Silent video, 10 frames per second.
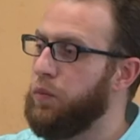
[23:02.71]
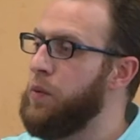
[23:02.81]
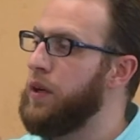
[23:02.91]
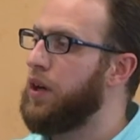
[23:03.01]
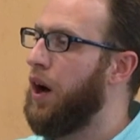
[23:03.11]

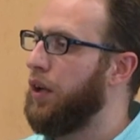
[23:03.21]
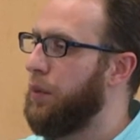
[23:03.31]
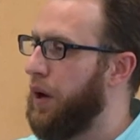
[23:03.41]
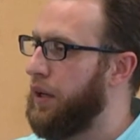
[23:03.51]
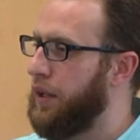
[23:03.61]
when we call
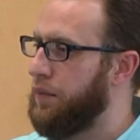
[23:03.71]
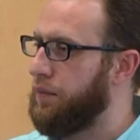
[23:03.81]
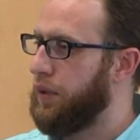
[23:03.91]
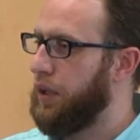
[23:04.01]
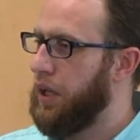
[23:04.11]
upon Him.
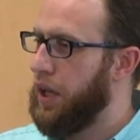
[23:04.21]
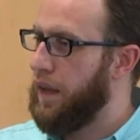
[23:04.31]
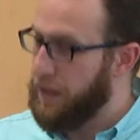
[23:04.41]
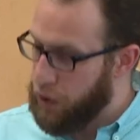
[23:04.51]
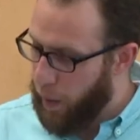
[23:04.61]

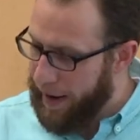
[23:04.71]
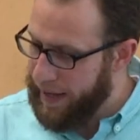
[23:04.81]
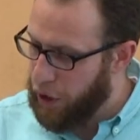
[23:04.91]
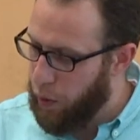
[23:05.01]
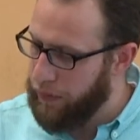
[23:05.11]
This is why
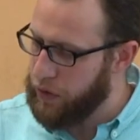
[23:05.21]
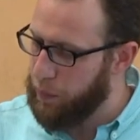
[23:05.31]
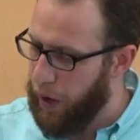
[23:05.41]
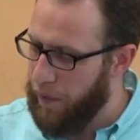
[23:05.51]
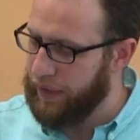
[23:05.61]
He quotes
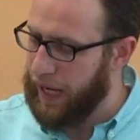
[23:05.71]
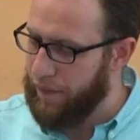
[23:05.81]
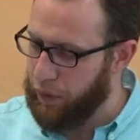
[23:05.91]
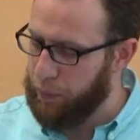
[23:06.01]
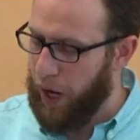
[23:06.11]
prophet
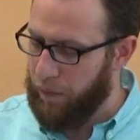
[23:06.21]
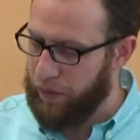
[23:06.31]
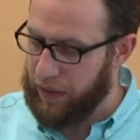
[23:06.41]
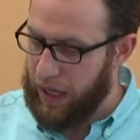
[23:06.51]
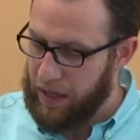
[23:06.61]
after
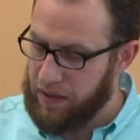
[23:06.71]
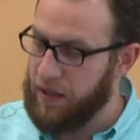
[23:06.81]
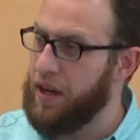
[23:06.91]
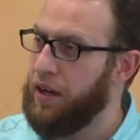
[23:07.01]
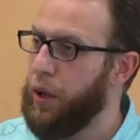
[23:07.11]
prophet,
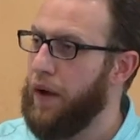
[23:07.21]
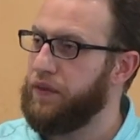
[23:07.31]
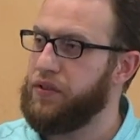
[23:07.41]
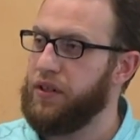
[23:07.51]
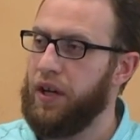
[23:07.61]
scenario
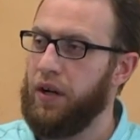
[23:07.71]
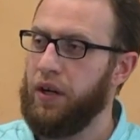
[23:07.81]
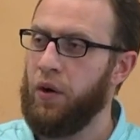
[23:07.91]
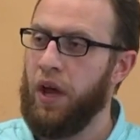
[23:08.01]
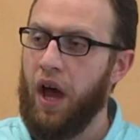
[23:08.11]
after
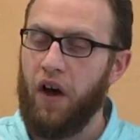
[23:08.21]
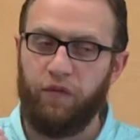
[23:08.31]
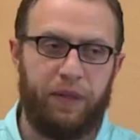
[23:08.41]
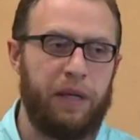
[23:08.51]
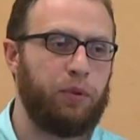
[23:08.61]
scenario
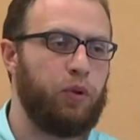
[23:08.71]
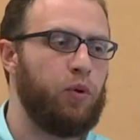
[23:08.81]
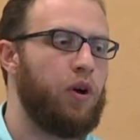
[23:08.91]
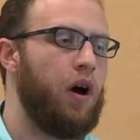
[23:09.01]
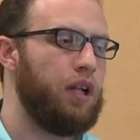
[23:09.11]
of people
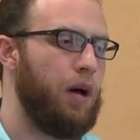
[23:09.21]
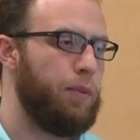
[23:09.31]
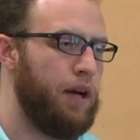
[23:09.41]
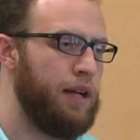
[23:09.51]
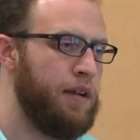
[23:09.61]
who call
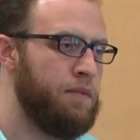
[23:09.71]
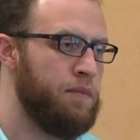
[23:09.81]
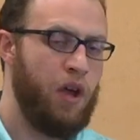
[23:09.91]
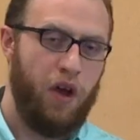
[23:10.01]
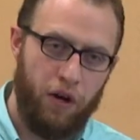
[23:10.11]
upon Him
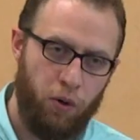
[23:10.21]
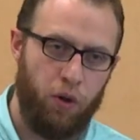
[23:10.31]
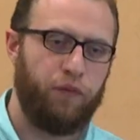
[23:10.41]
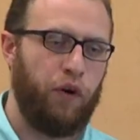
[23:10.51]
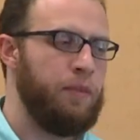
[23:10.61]
in
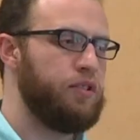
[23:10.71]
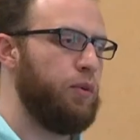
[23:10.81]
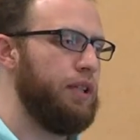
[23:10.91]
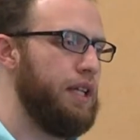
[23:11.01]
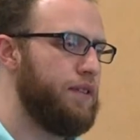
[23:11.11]
order for Him to
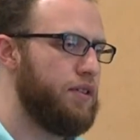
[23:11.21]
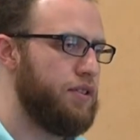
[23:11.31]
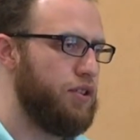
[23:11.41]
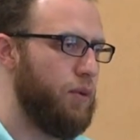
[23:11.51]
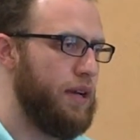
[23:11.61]
relieve their
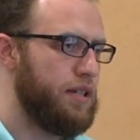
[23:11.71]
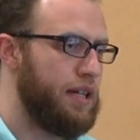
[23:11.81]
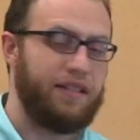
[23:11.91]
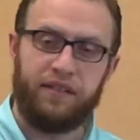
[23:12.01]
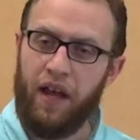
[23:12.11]
situation.
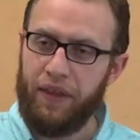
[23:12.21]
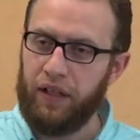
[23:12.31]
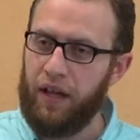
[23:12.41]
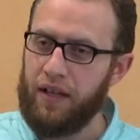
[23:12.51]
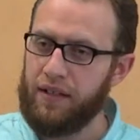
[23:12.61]
It's not that
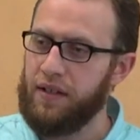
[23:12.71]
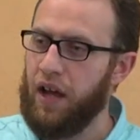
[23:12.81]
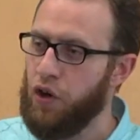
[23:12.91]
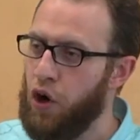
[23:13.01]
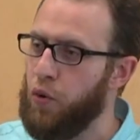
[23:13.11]
Allah does
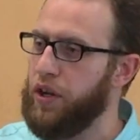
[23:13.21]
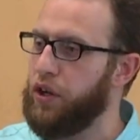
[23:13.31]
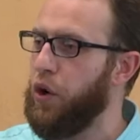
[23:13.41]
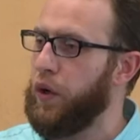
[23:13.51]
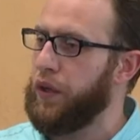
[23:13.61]
not know what you're
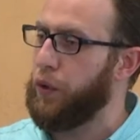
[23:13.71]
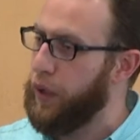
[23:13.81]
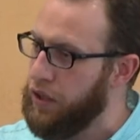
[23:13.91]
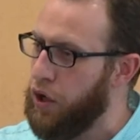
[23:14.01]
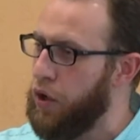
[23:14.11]
going through.
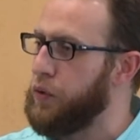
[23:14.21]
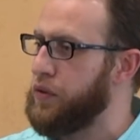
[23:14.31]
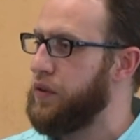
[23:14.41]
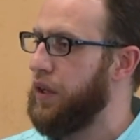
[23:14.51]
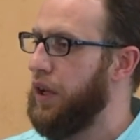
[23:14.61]
He
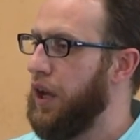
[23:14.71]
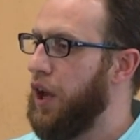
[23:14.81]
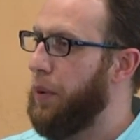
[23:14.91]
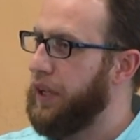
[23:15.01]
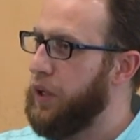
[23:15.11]
knows.
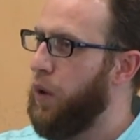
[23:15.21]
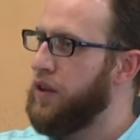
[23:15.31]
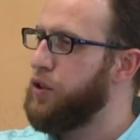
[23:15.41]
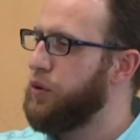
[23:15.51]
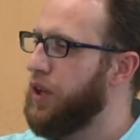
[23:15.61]
But He
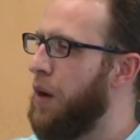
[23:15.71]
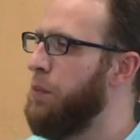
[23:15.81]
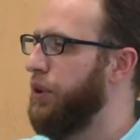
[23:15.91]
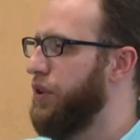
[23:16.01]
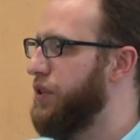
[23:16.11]
wants you to
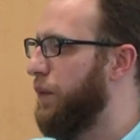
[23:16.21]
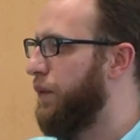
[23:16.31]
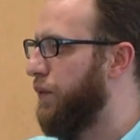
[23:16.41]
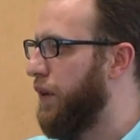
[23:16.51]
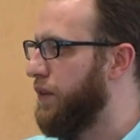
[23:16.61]
humble yourself
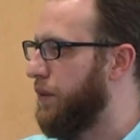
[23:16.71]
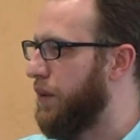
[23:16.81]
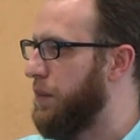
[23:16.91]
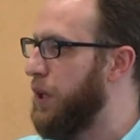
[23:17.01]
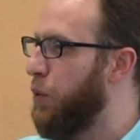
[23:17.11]
in front of
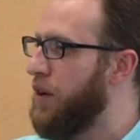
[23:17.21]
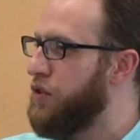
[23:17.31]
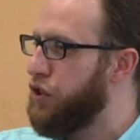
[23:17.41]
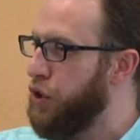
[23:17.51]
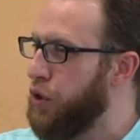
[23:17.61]
Him. He
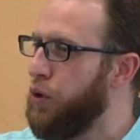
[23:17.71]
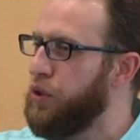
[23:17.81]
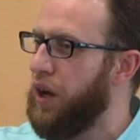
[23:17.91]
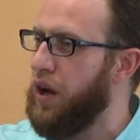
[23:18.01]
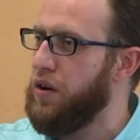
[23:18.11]
wants you
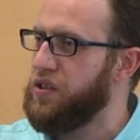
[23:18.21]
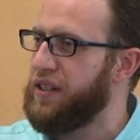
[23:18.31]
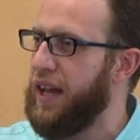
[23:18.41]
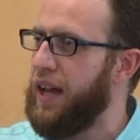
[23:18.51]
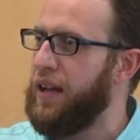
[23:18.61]
to
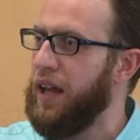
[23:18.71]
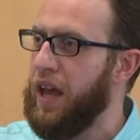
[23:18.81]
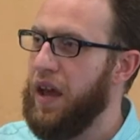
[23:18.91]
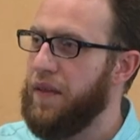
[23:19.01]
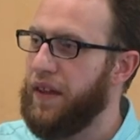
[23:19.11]
understand
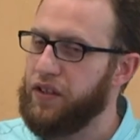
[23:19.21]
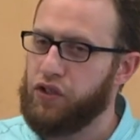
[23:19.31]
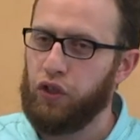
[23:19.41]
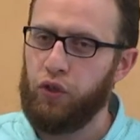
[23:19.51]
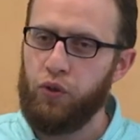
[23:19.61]
that the
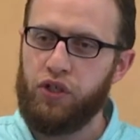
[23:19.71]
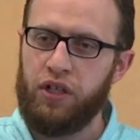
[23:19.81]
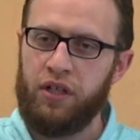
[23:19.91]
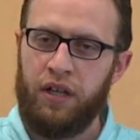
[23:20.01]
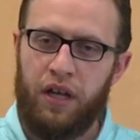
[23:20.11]

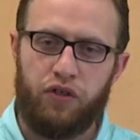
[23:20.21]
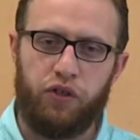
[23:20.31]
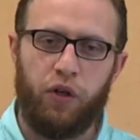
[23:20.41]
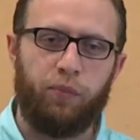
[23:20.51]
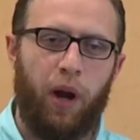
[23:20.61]
solution
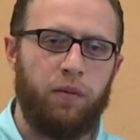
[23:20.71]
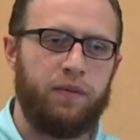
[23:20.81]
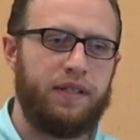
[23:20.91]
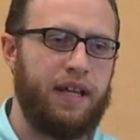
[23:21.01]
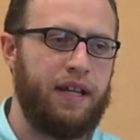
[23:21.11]
to your problem
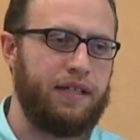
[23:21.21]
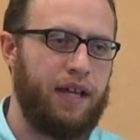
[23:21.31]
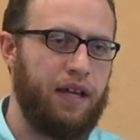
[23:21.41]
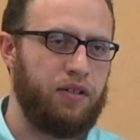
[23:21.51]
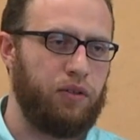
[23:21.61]
is in His
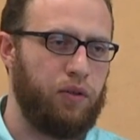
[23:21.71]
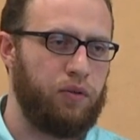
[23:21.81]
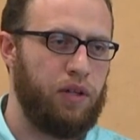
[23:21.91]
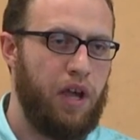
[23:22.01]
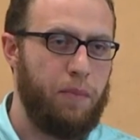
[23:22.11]
hands
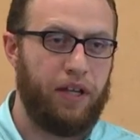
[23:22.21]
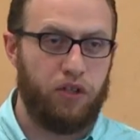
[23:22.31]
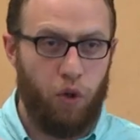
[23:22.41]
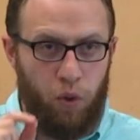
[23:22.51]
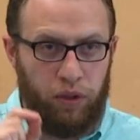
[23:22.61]
alone.
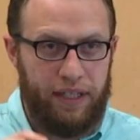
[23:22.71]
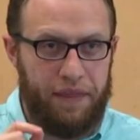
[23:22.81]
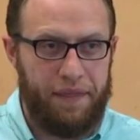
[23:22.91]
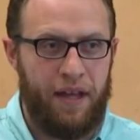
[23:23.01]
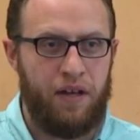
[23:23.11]
Because only
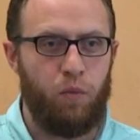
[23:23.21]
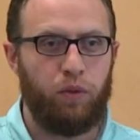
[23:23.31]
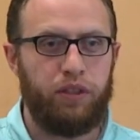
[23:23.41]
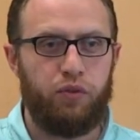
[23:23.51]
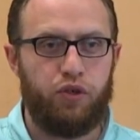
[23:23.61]
then
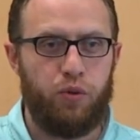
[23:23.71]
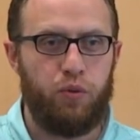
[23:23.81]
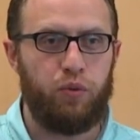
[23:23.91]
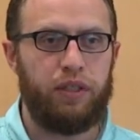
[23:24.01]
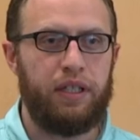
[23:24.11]
will you
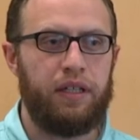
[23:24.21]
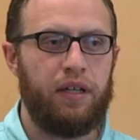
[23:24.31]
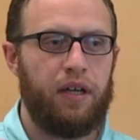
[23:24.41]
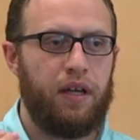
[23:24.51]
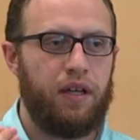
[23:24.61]
truly,
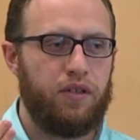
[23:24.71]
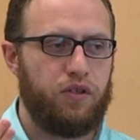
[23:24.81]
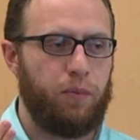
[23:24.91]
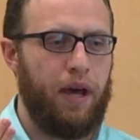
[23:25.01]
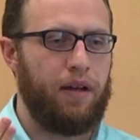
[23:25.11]

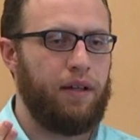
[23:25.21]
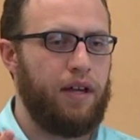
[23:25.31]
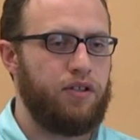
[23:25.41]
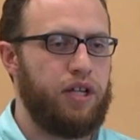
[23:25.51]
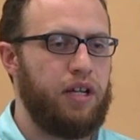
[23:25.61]
subhanAllah,
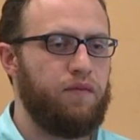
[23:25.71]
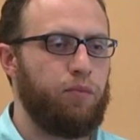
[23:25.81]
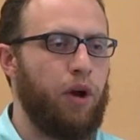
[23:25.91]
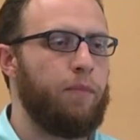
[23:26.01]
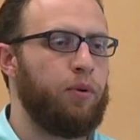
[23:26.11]
achieve
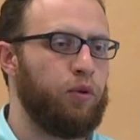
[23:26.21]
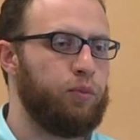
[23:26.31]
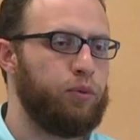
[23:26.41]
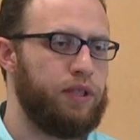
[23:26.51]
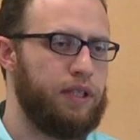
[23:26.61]
proper
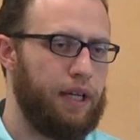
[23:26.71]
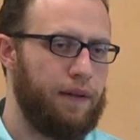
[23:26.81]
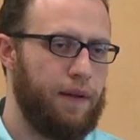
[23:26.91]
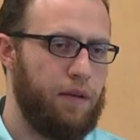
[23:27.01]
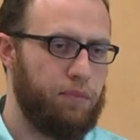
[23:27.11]
ubudiyyah.
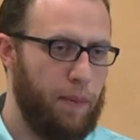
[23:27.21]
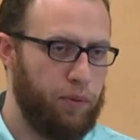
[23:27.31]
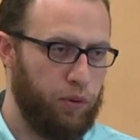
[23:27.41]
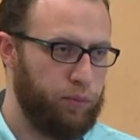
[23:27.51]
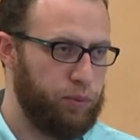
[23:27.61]

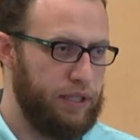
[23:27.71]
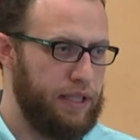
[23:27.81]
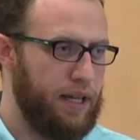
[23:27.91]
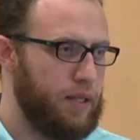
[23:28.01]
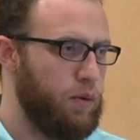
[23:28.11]
Proper
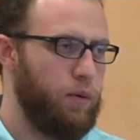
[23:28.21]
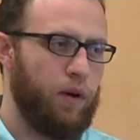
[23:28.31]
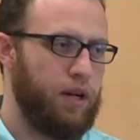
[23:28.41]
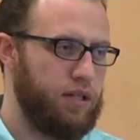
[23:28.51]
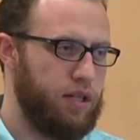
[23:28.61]
ubudiyyah is what we
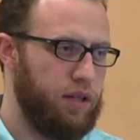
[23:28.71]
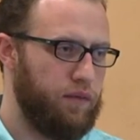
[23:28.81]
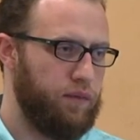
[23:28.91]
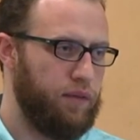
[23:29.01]
want to achieve.